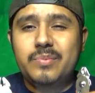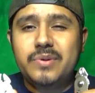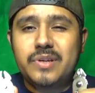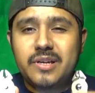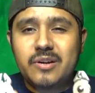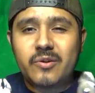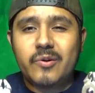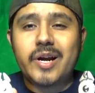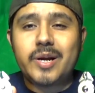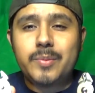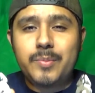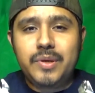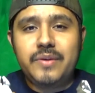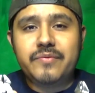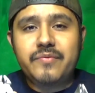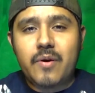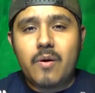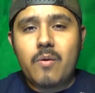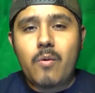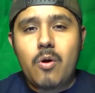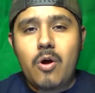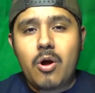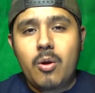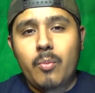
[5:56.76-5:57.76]
correct me if
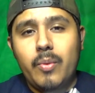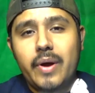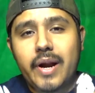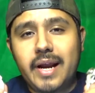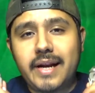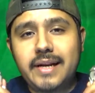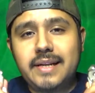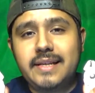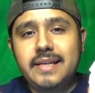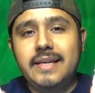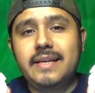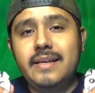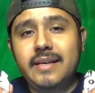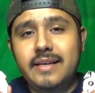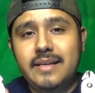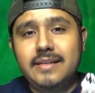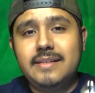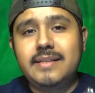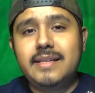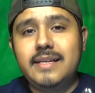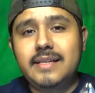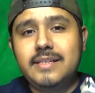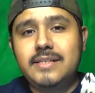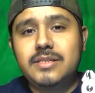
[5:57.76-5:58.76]
I'm wrong, but
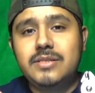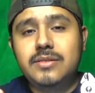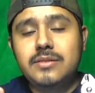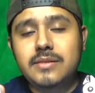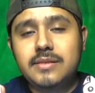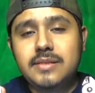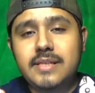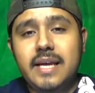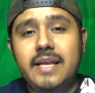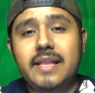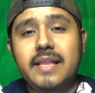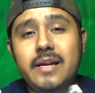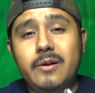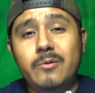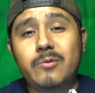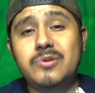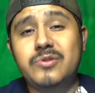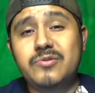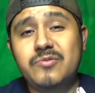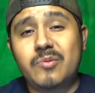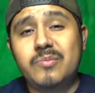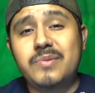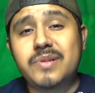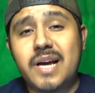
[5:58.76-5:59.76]
it did say that it
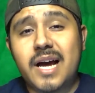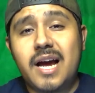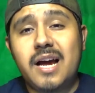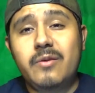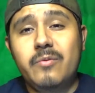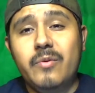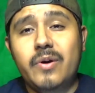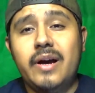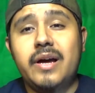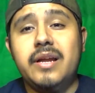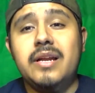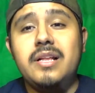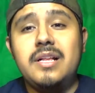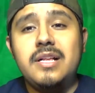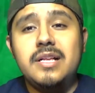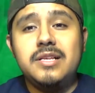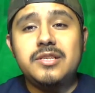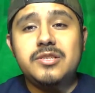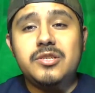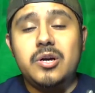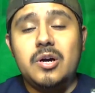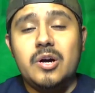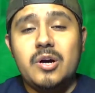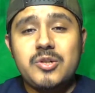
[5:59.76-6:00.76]
was from Taiwan.
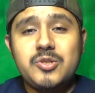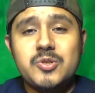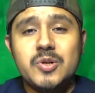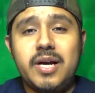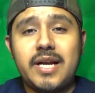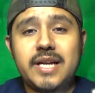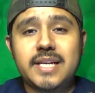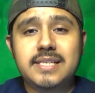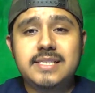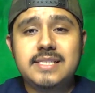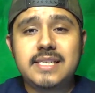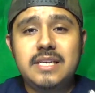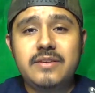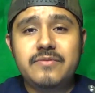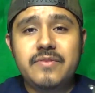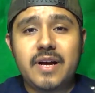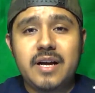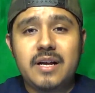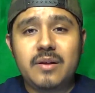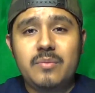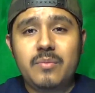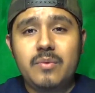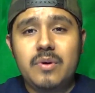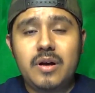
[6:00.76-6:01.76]
So I'll try to see if
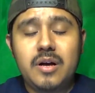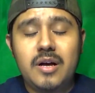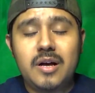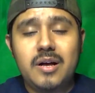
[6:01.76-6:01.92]
I can